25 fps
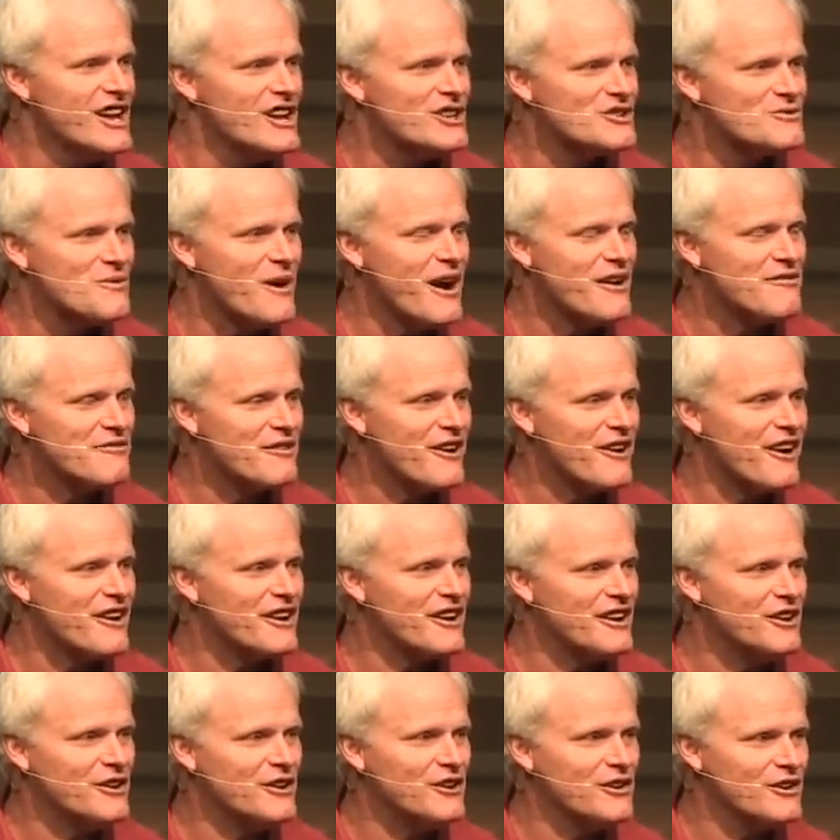His wife
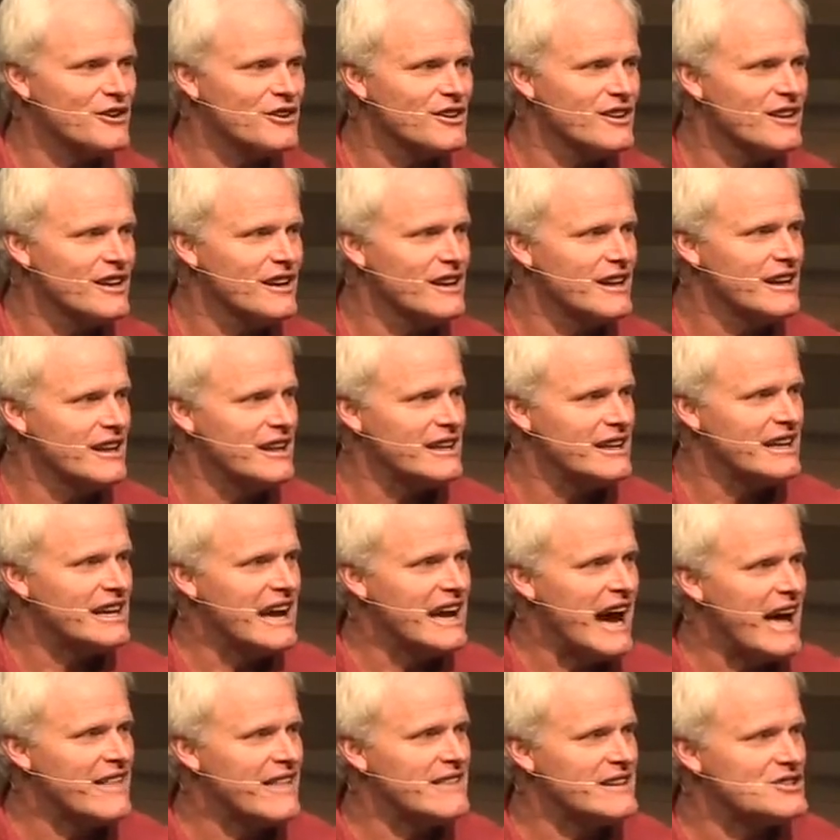got healed. The
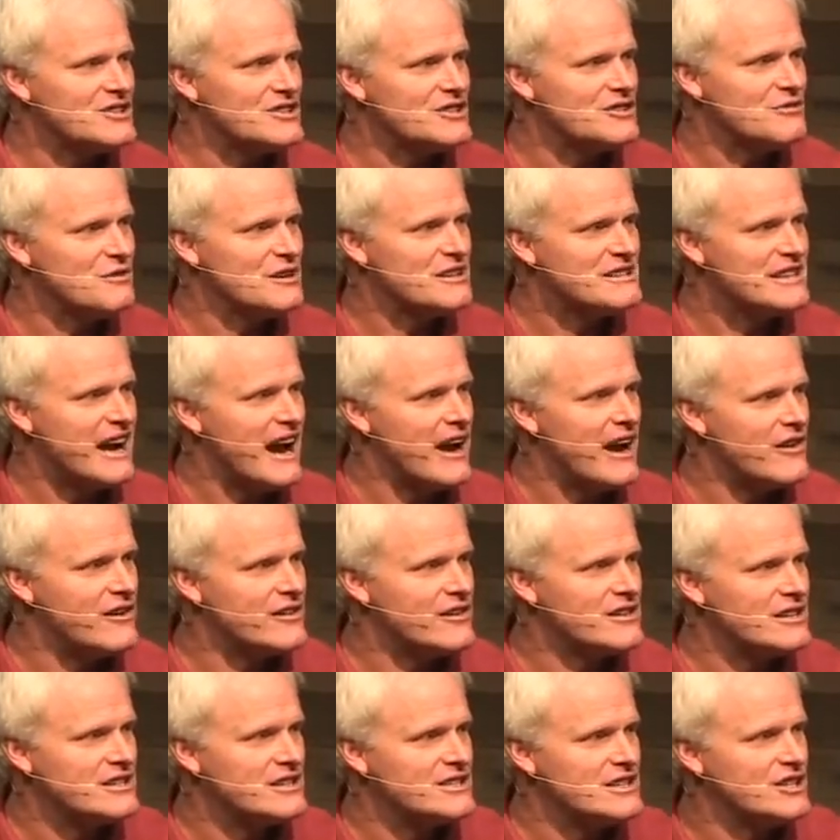guy that just
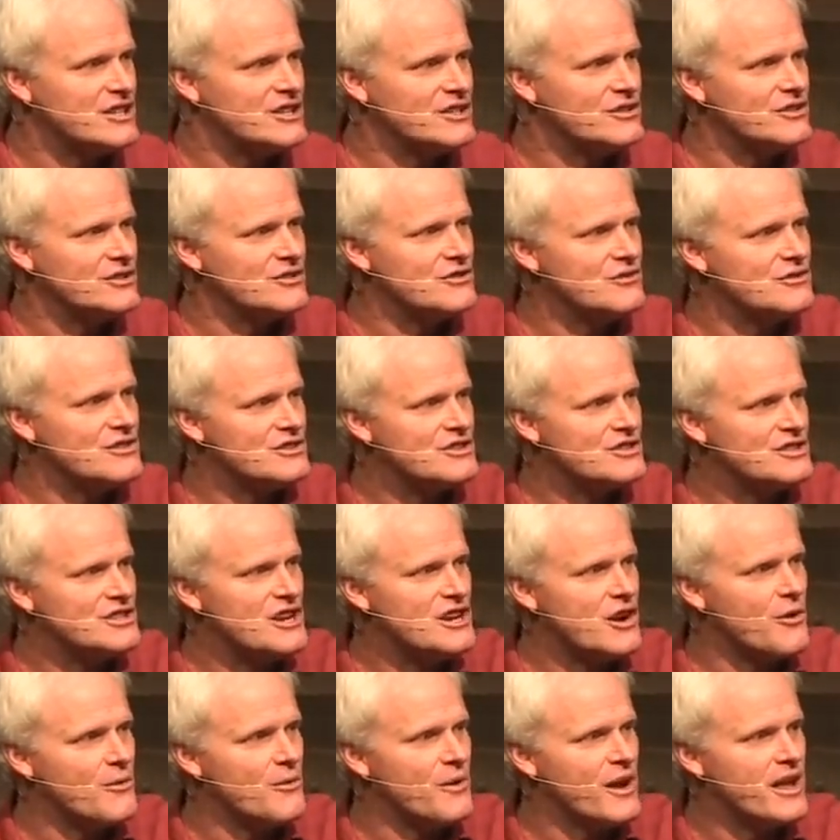retired because he couldn't do the
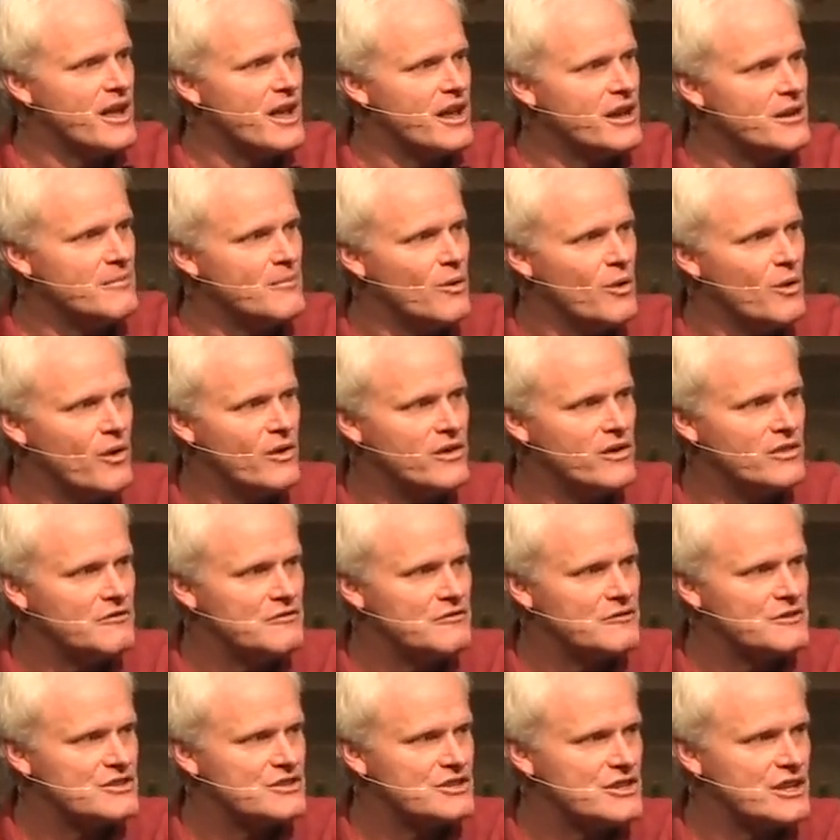stairway anymore in the
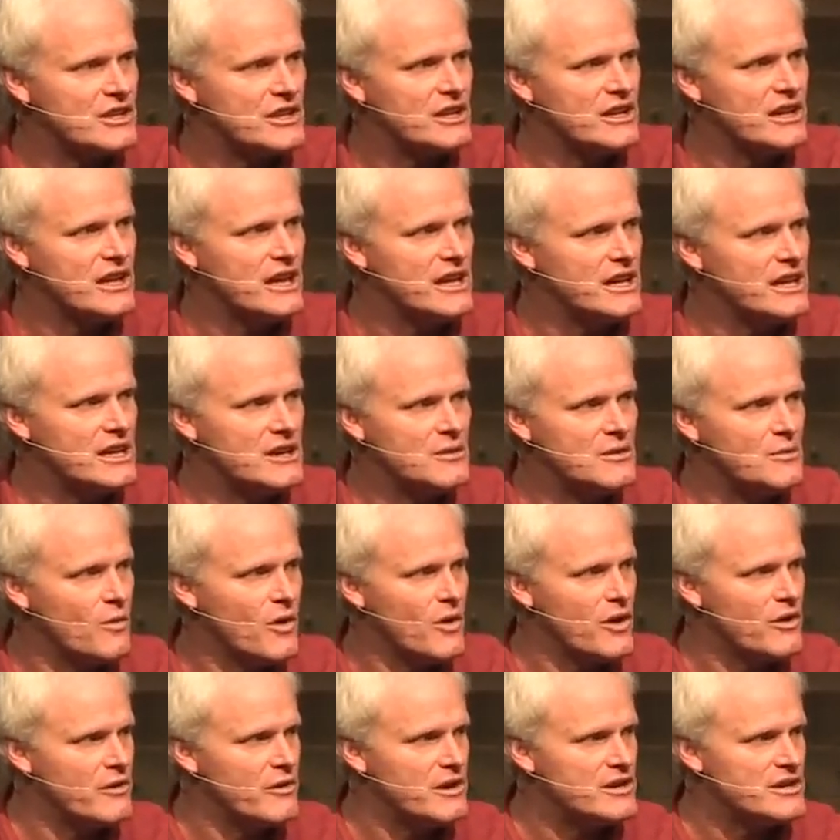facility and he didn't
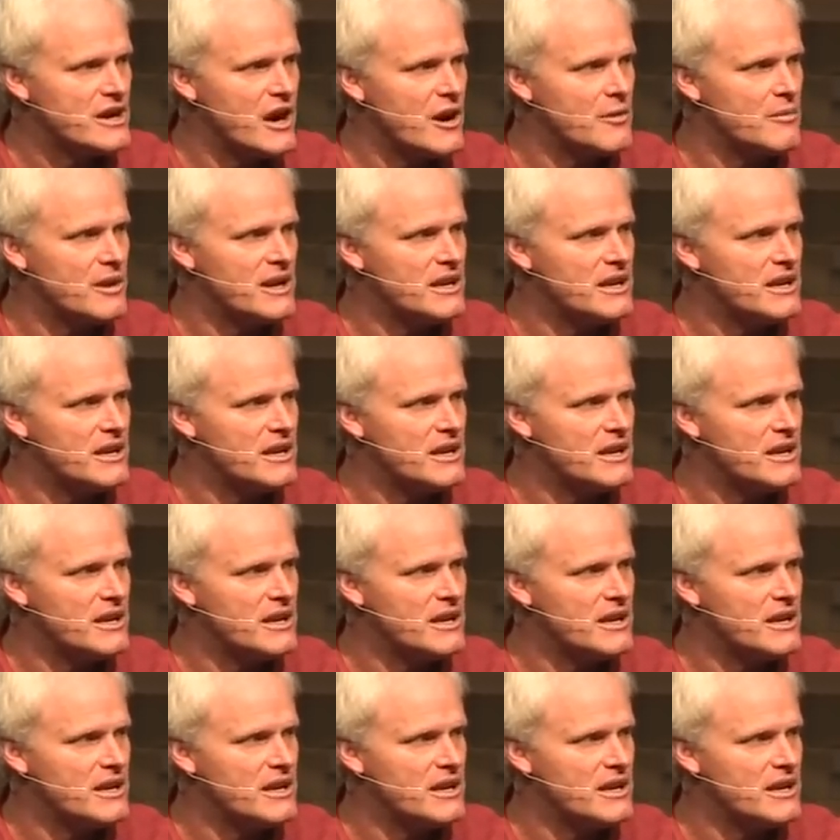want to retire,